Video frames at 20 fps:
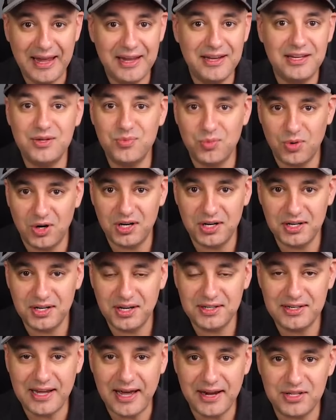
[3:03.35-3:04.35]
anyone
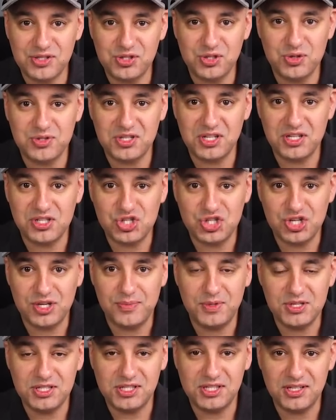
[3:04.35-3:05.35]
that is using
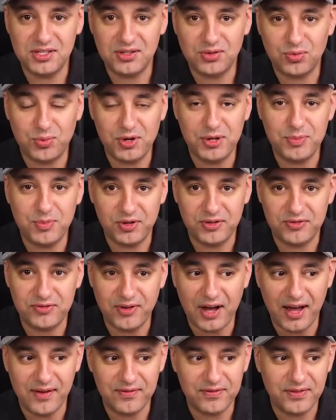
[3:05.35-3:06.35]
GPT
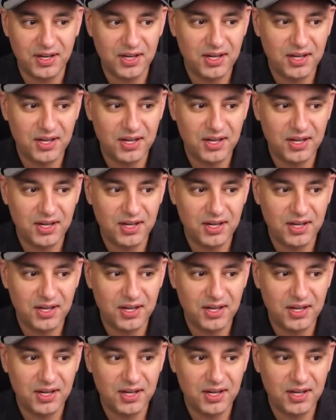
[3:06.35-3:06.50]
3.5.